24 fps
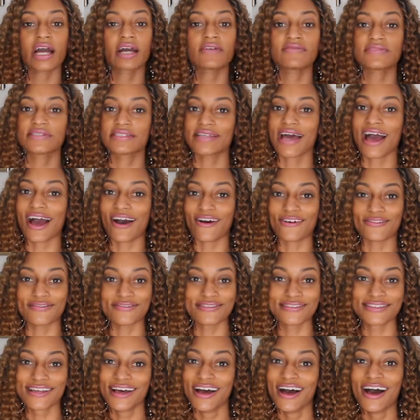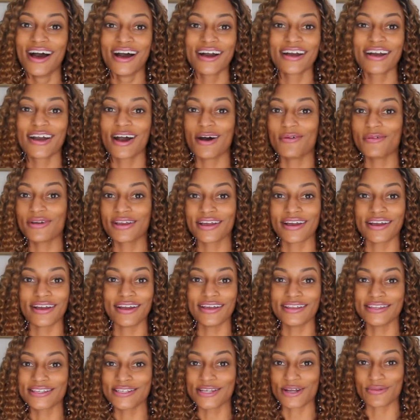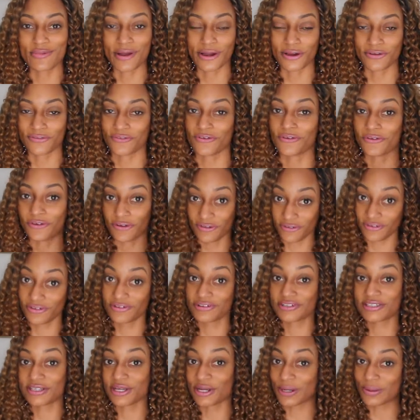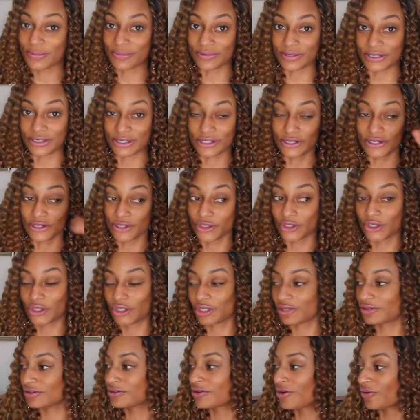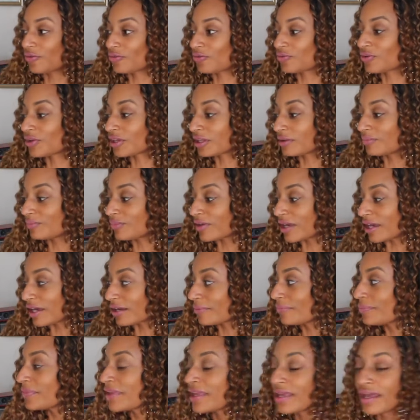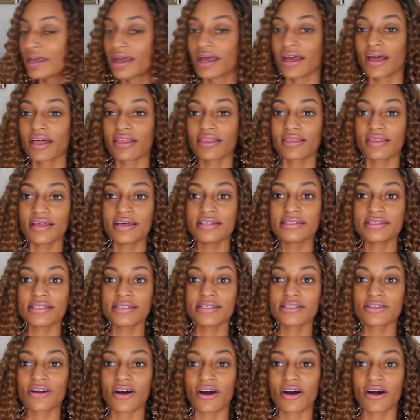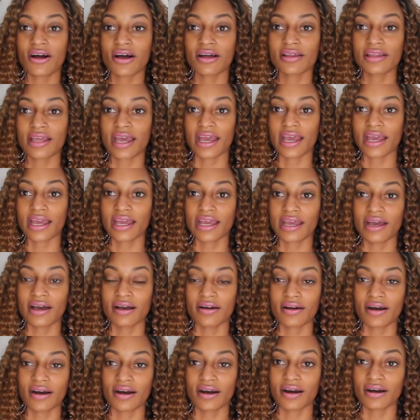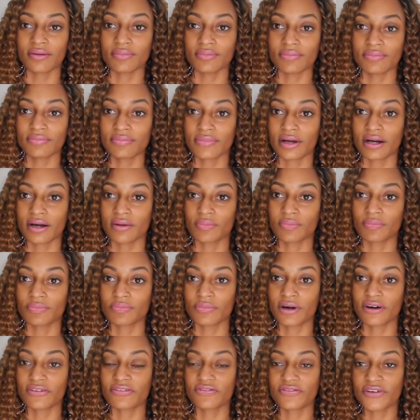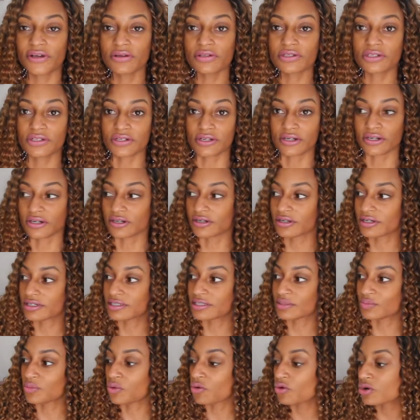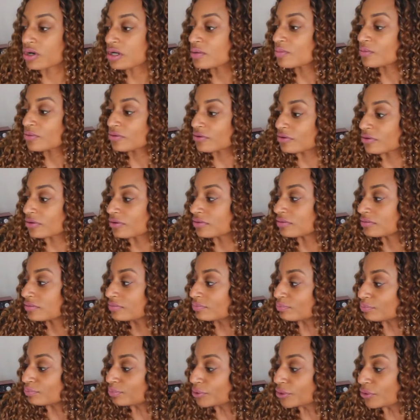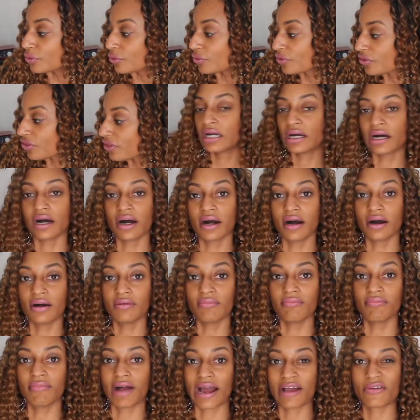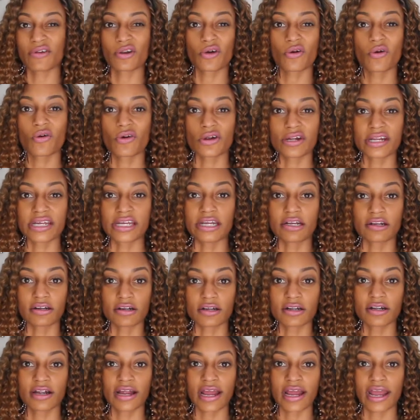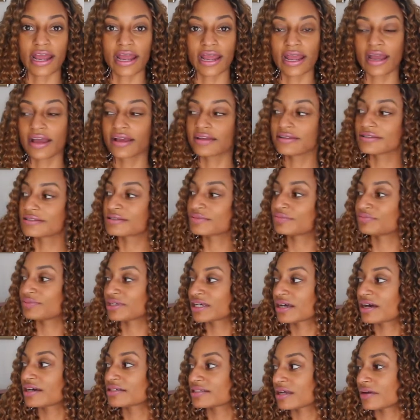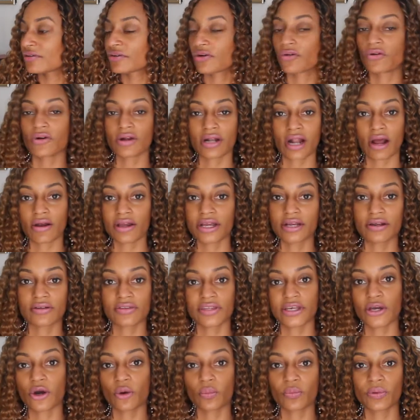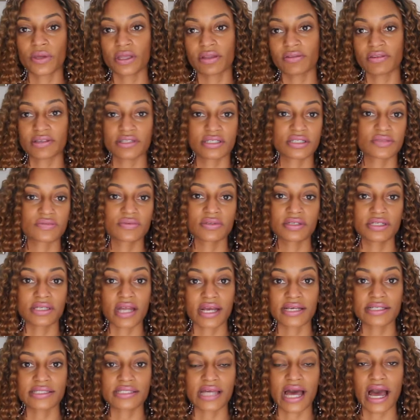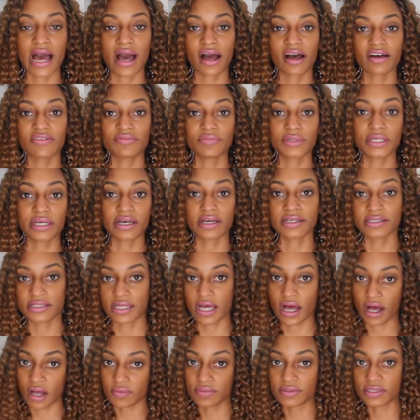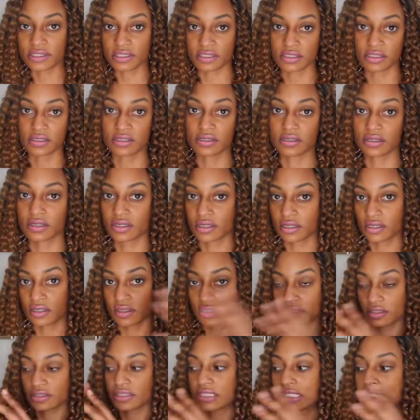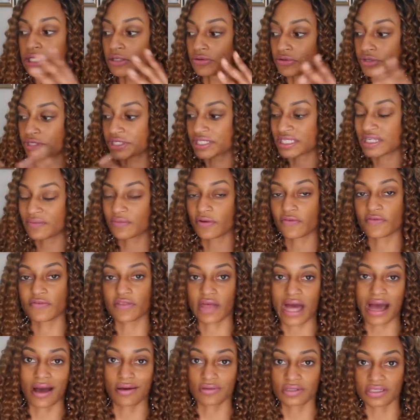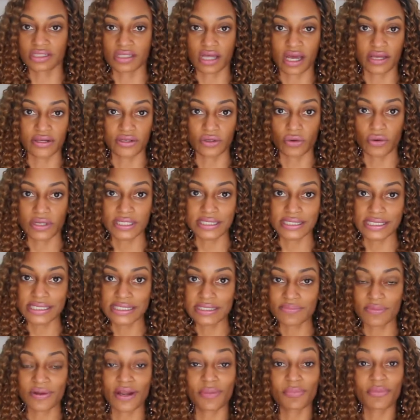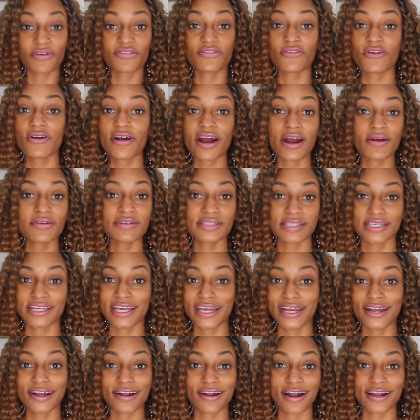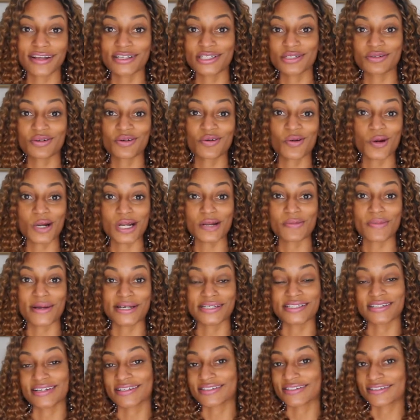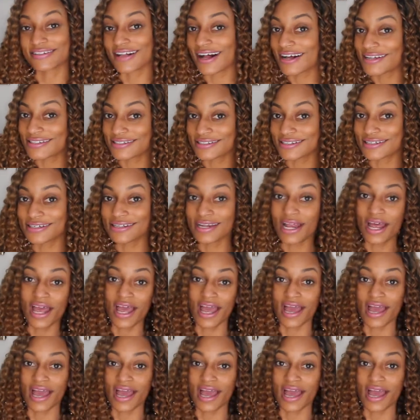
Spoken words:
of sounds coming into your microphone, or they're just gonna be, you know, really big. This is called a filter. It's a portable booth. I record here, and because I record out here in the open, this is really nice to have because it helps to decrease some of the outside noises. But before I was in here, I used to record in my son's closet,